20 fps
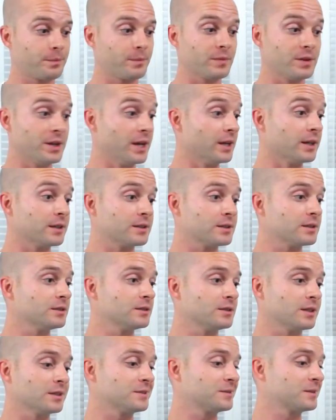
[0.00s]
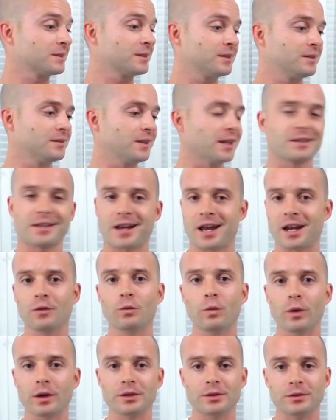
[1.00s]
Guinness, since that's kind
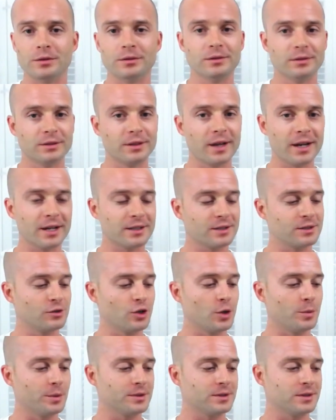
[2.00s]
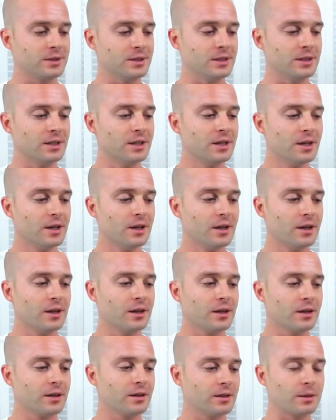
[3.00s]
of what Guinness is almost the
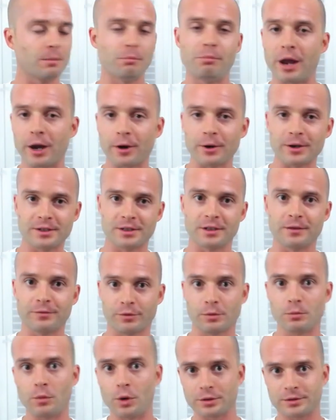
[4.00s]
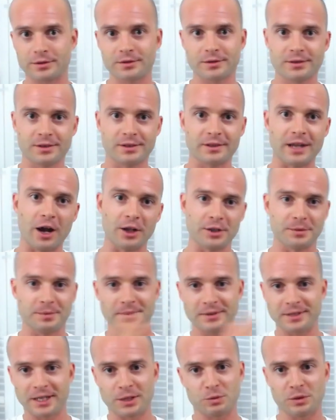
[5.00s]
comparison for most stouts,
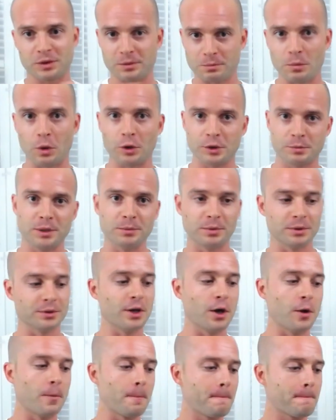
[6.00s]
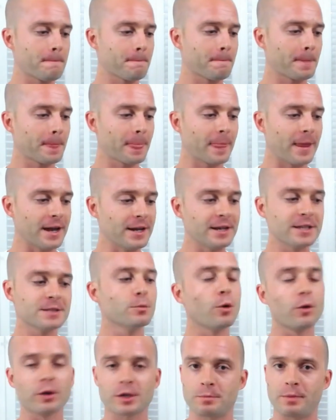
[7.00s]
because that's what most people know. It is
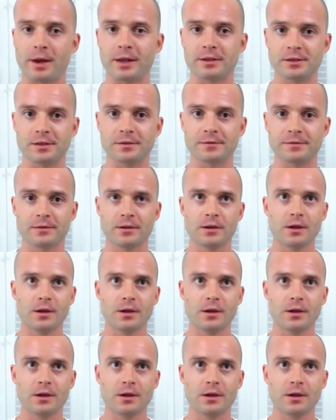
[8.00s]
more expensive.